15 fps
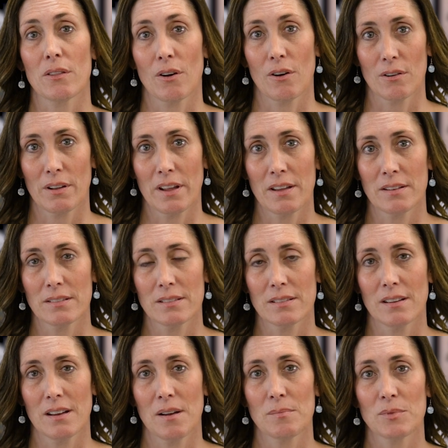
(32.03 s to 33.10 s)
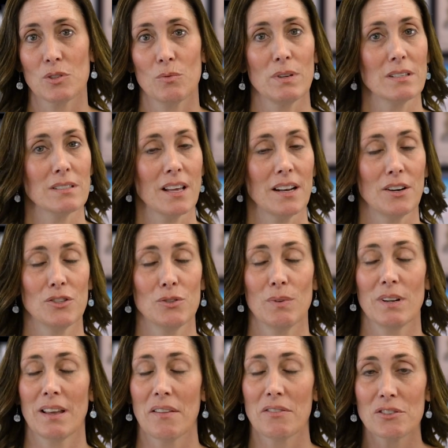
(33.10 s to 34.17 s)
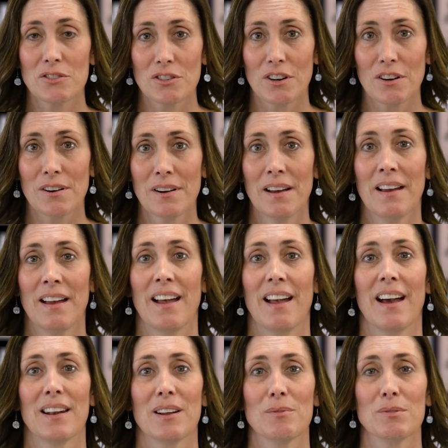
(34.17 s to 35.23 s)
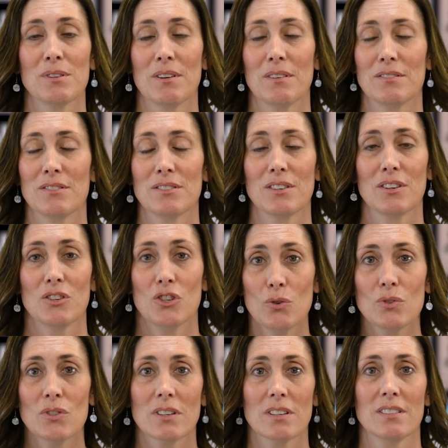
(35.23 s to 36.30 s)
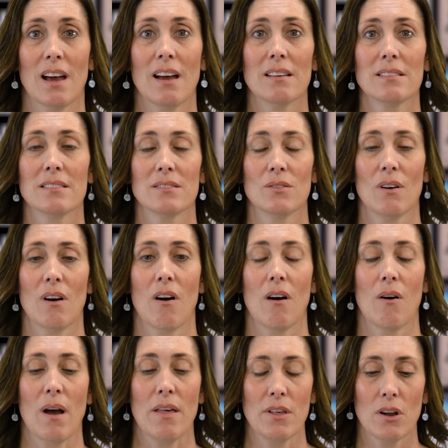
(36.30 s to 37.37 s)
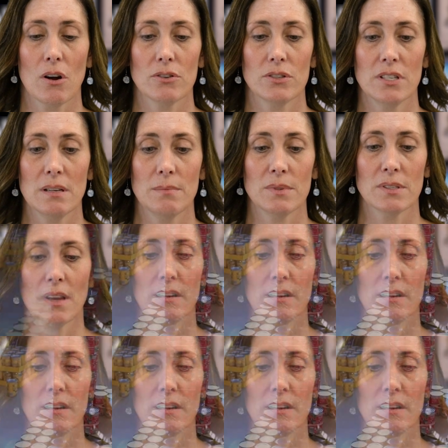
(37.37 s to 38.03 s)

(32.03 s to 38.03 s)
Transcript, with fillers: the Heartland. So we decided to do it again this year, and it was just a huge success. I think our teams